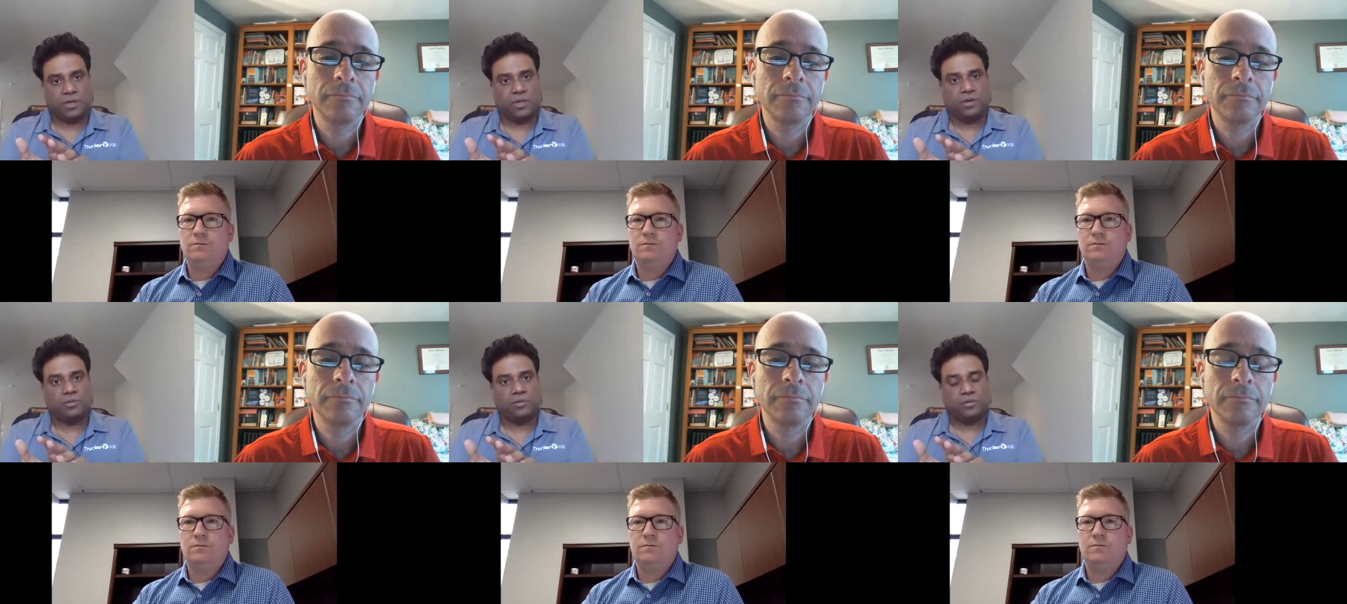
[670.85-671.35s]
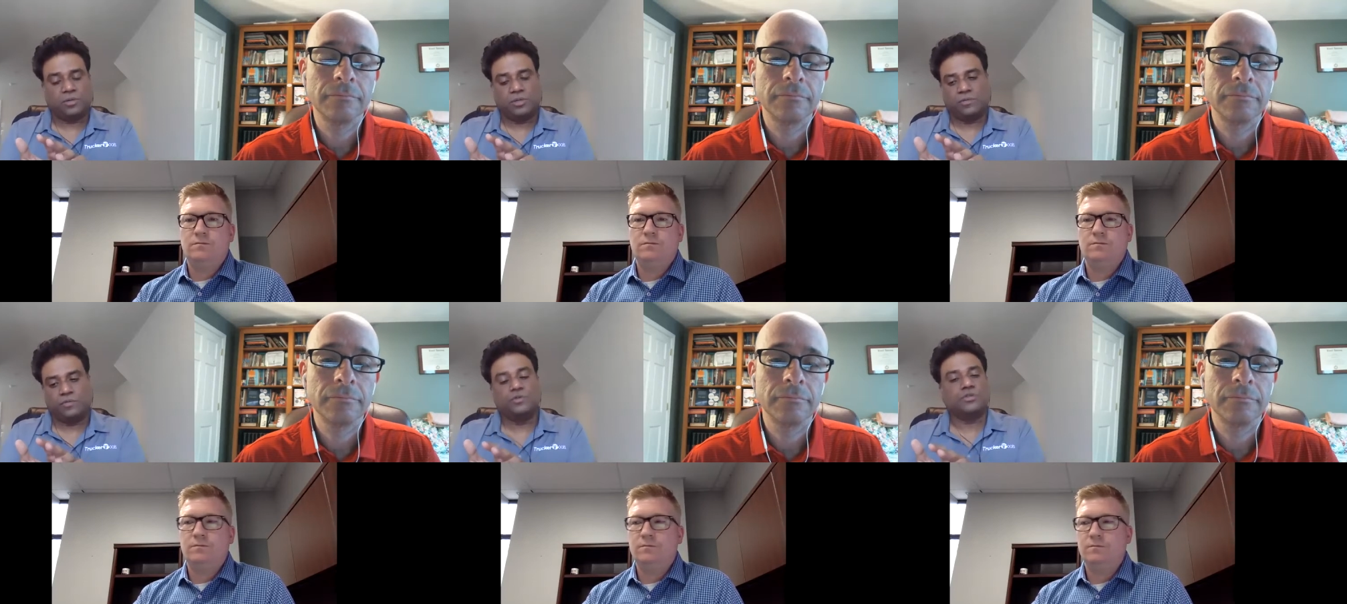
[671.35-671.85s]
Speaker 1: you know,
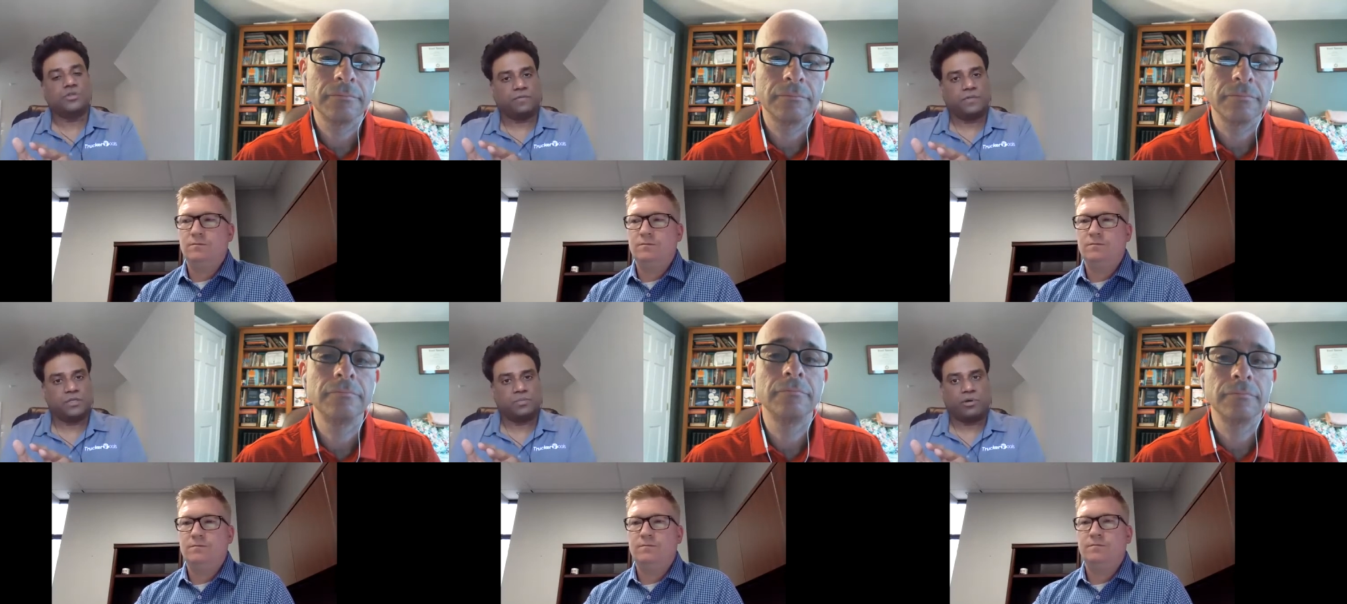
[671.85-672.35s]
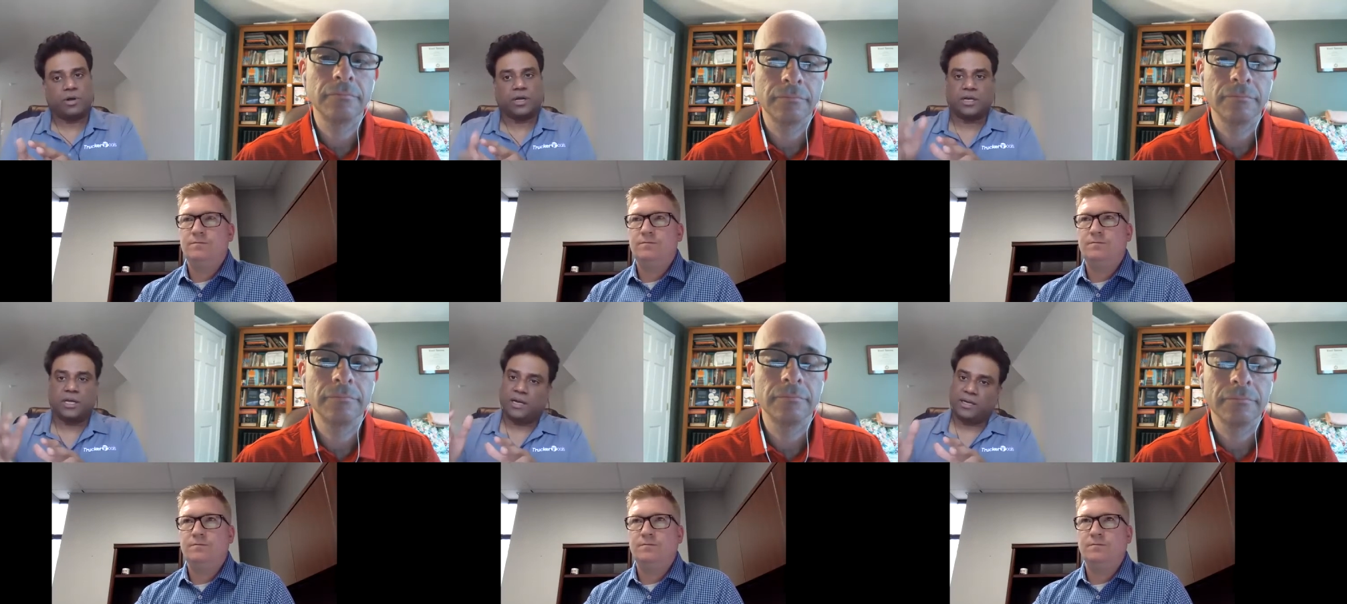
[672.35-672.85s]
the future of this product.